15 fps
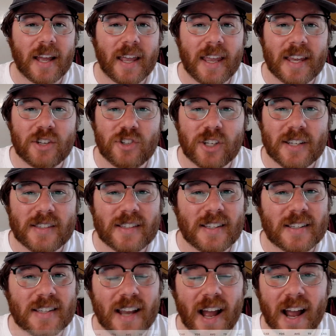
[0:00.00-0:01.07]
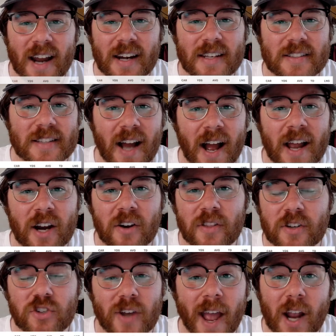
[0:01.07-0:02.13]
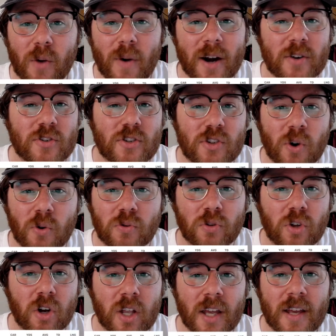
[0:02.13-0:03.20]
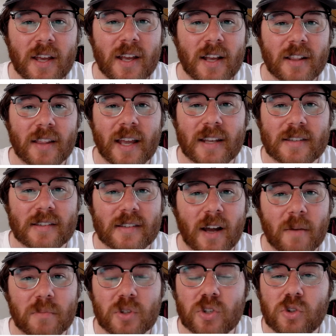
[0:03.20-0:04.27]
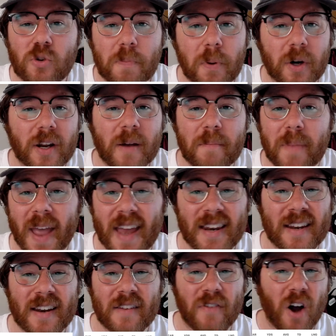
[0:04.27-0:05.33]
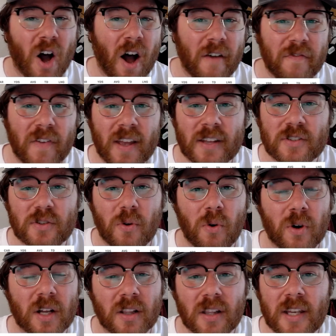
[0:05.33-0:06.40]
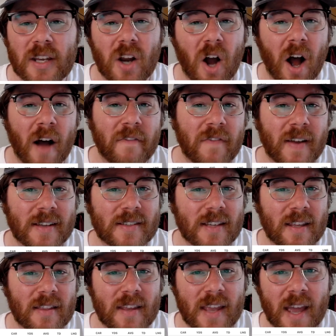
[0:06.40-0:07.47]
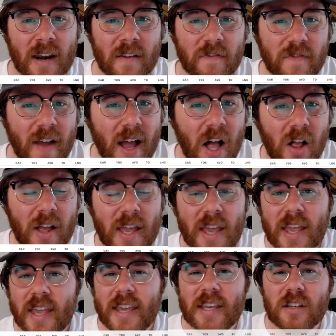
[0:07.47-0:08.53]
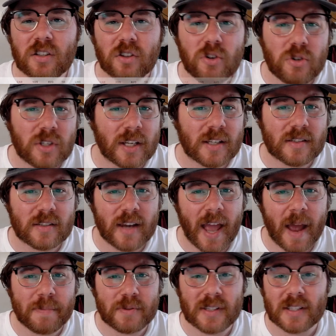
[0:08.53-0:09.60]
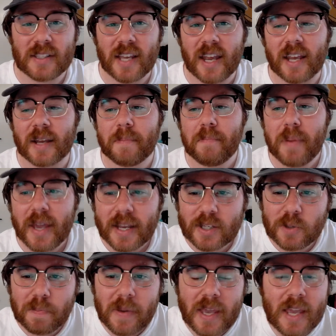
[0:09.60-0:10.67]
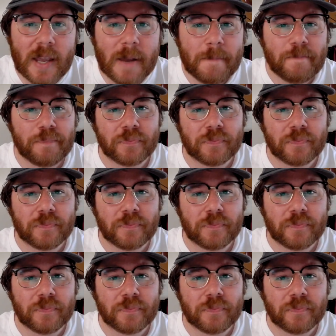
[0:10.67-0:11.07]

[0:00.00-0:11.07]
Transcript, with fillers: it just is kind of dire. The Jaguars don't look like some super competitive offense or elite offense in the NFL. He's losing snaps to Tank Bigsby,